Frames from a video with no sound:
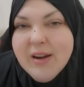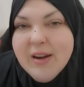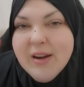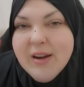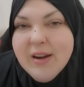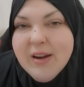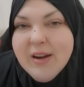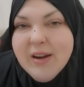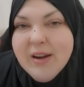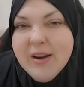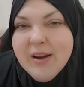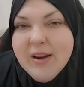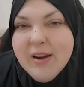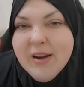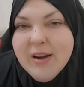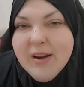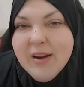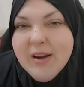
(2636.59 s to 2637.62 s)

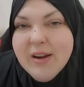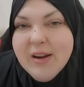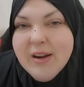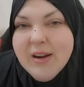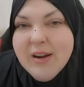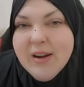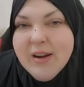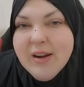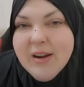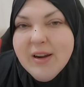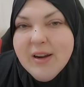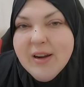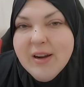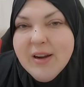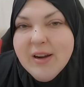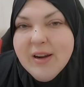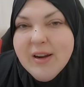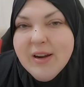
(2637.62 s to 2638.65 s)

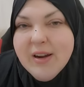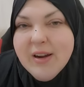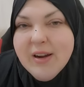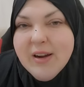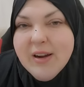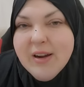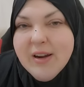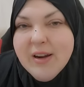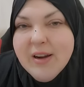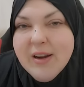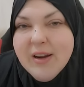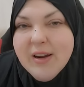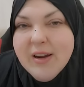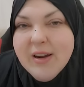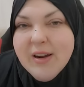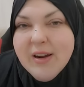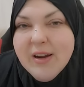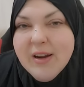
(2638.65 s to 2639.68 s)

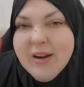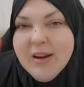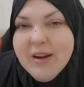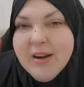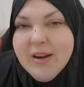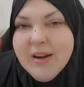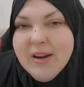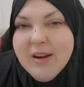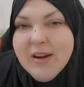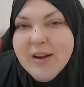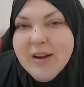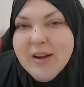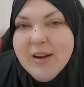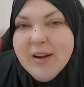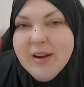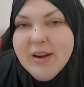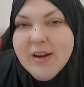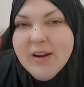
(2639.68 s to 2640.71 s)

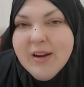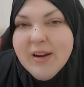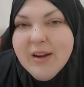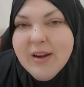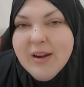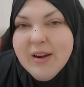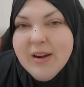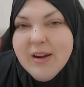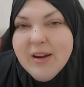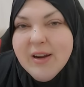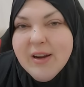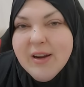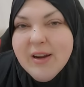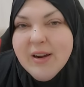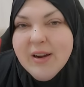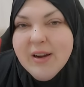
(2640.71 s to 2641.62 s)
This person isn't speaking.